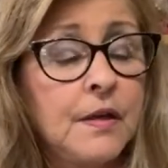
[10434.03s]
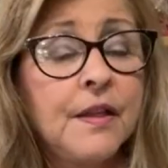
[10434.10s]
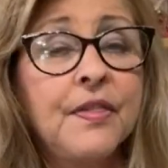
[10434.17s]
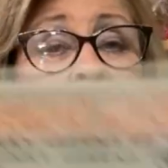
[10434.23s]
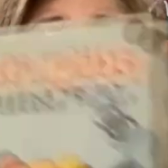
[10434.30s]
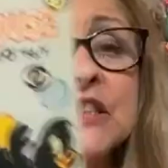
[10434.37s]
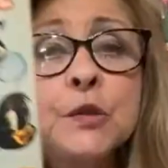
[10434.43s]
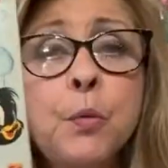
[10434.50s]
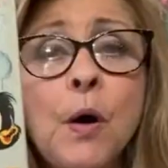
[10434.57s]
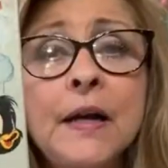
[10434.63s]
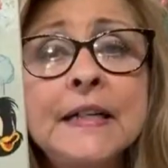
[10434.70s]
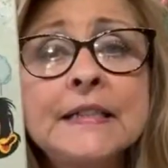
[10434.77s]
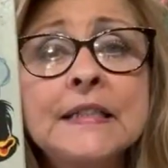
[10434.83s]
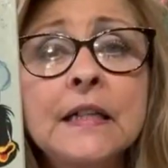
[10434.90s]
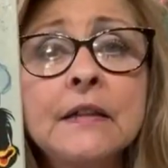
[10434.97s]
this one
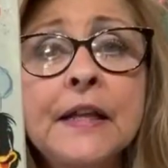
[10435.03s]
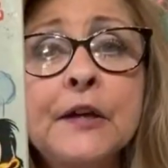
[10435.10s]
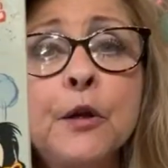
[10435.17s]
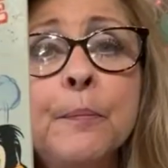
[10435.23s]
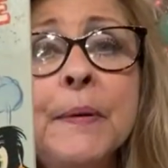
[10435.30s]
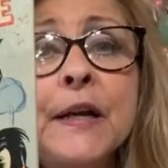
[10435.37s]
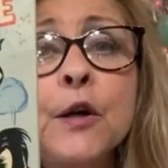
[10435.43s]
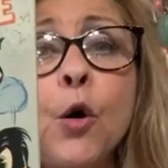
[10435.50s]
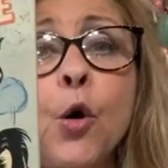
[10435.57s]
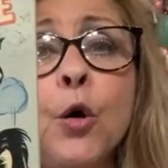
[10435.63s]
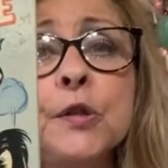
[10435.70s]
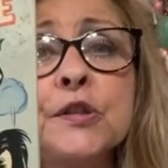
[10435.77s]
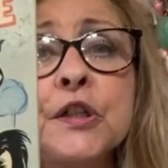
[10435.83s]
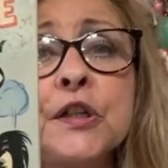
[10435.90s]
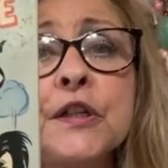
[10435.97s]
is a little bit
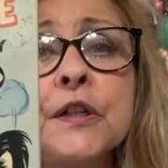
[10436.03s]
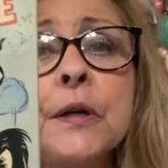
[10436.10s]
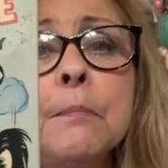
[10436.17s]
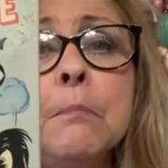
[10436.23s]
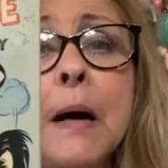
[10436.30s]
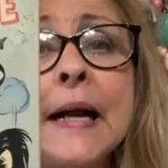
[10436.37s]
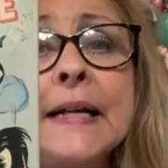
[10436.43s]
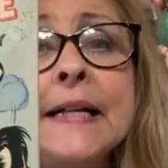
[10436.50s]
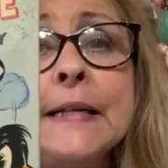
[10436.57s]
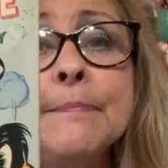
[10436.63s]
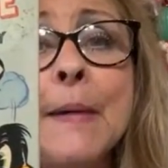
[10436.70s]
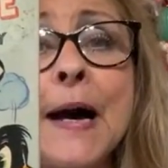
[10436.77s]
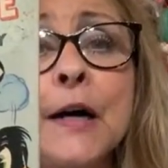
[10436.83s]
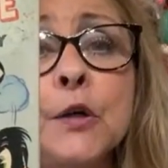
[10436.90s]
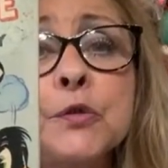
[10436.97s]
older, Mighty
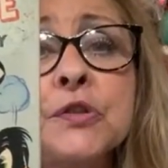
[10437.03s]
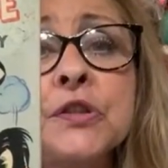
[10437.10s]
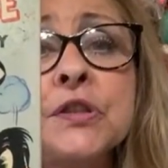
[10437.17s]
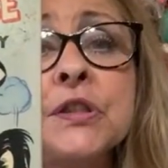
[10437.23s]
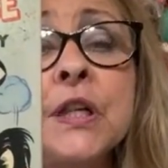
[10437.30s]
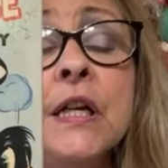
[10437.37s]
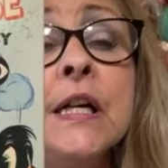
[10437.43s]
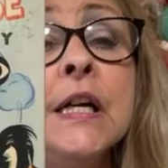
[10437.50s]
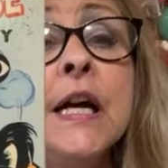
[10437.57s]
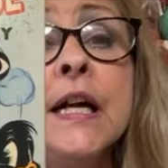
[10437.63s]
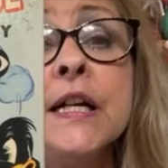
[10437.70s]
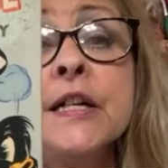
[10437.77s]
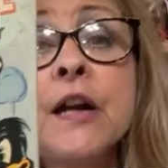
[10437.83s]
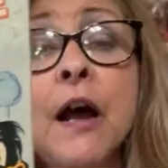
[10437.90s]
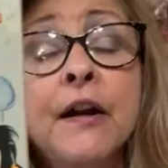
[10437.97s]
Mouse.
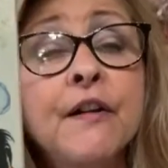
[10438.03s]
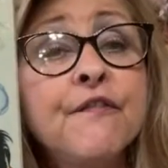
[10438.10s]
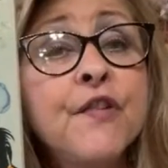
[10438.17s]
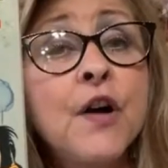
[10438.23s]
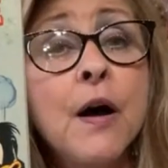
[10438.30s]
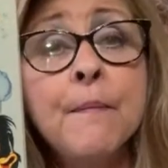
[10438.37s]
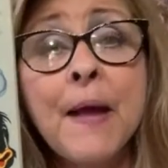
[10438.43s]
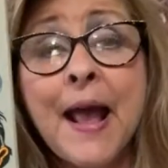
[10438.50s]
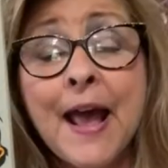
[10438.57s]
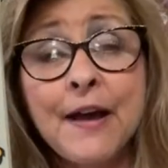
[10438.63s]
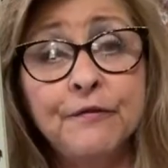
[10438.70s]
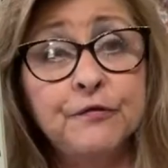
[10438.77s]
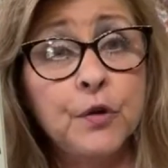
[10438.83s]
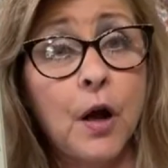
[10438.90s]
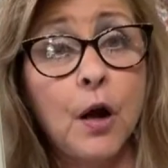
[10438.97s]
None of them
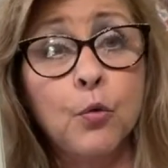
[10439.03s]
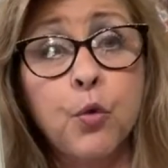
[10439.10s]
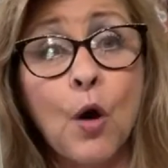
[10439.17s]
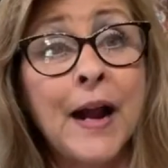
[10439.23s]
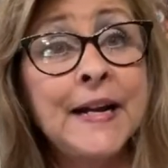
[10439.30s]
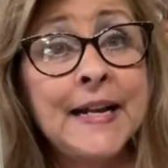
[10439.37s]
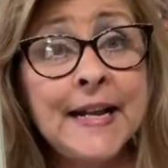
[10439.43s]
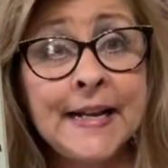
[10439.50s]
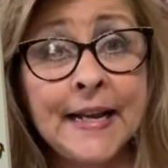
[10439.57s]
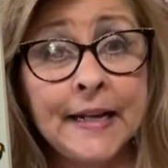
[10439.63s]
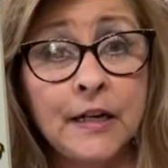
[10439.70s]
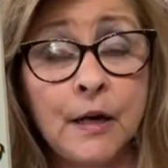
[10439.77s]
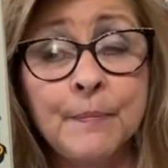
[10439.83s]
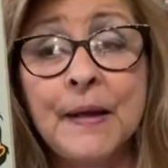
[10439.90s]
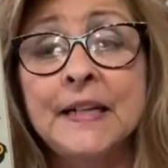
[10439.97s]
have a writing in
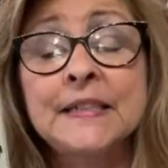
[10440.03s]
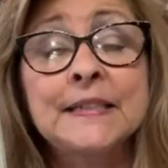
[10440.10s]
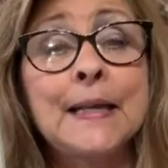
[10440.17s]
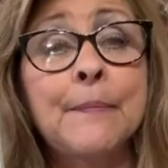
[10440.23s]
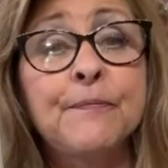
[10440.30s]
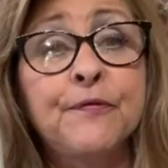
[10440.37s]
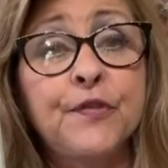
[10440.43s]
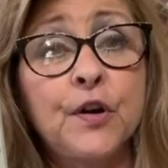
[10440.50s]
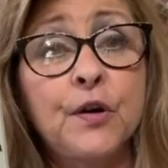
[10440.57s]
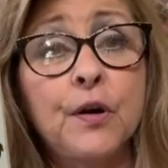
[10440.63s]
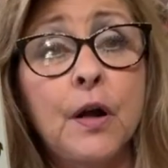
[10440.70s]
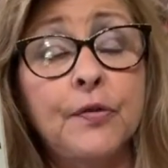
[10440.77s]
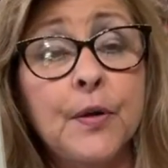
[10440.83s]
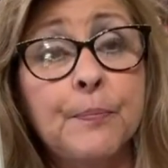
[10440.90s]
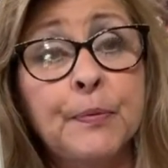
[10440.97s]
them except for
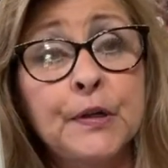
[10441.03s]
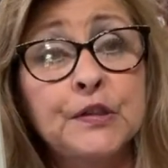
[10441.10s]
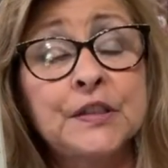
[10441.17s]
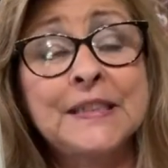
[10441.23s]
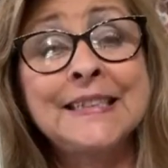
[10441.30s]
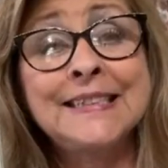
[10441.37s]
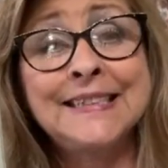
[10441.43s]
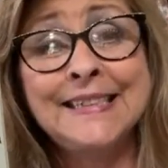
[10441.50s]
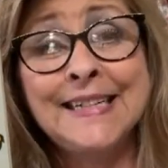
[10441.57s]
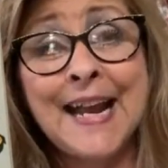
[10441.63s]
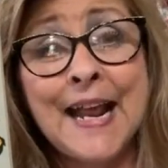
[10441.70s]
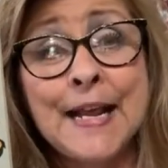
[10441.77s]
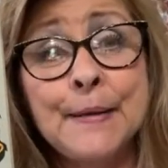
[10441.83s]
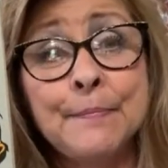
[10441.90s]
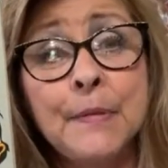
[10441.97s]
the person's
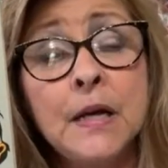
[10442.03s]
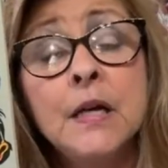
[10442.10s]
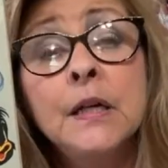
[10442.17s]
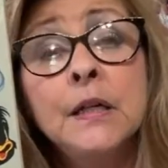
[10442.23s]
name.